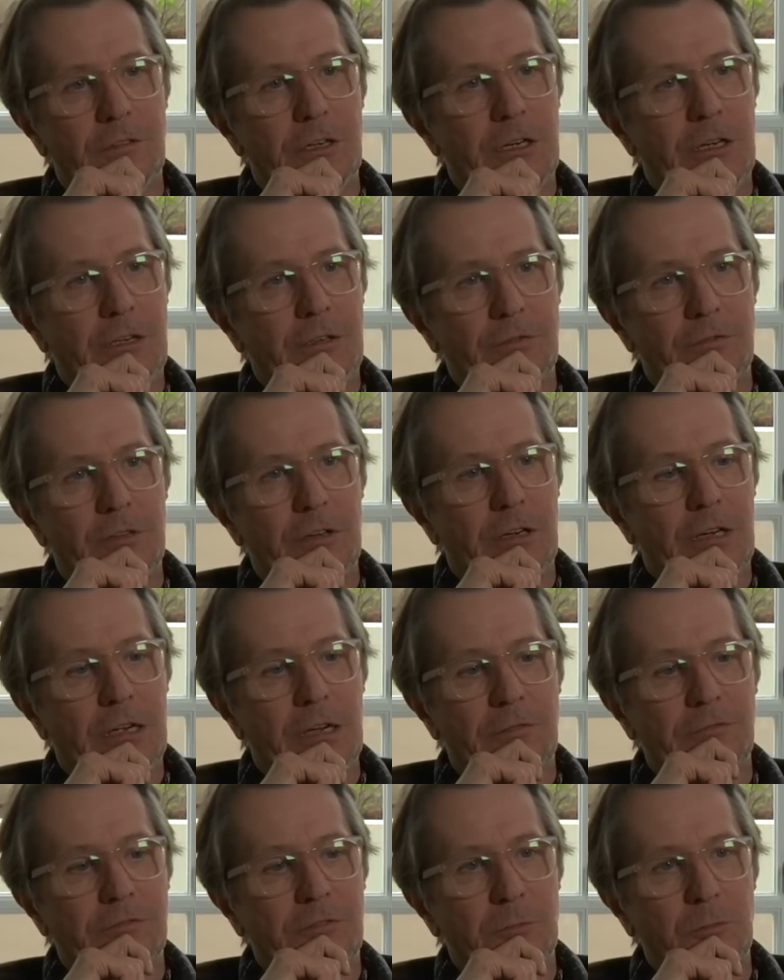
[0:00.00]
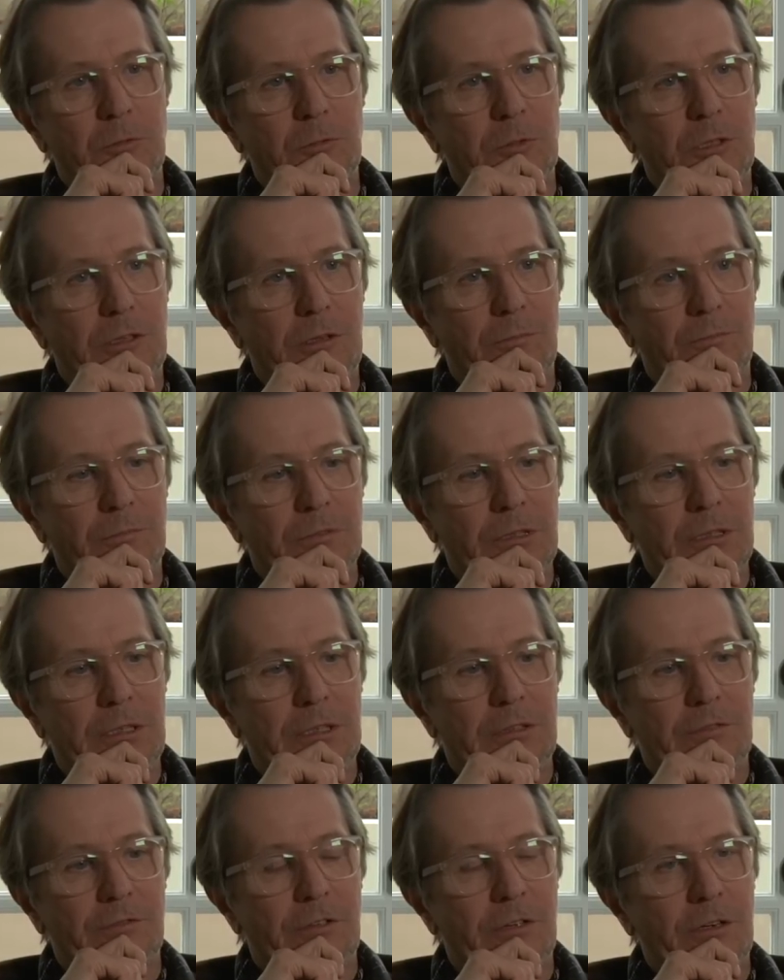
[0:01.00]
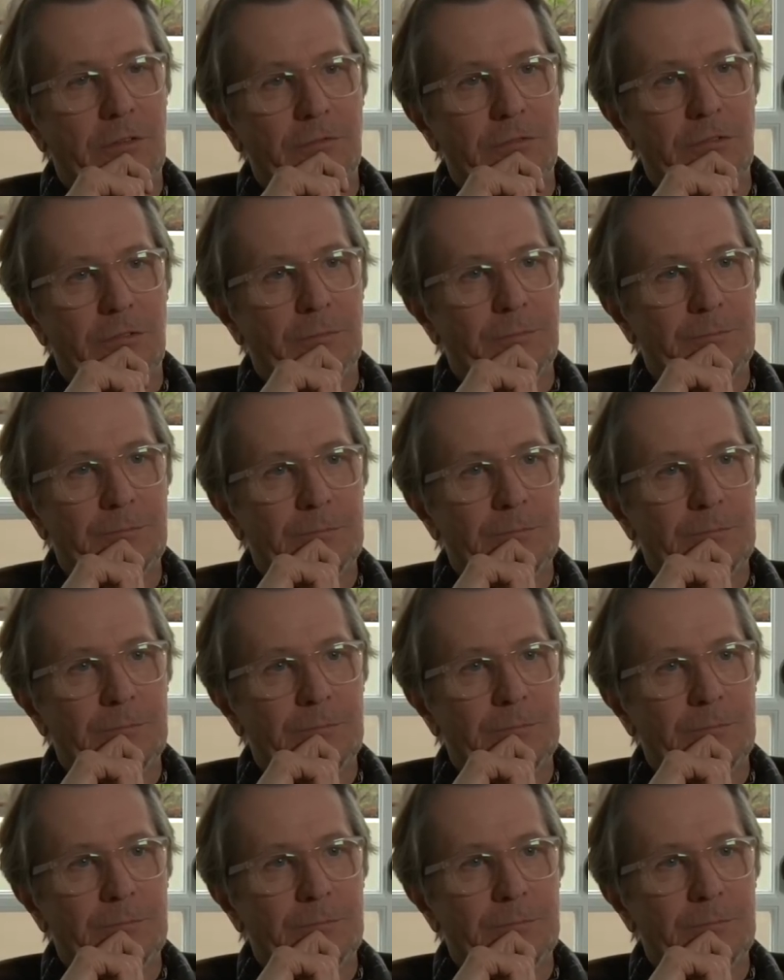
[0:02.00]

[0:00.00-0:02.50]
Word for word: very very comfortable with him. So do you have to figure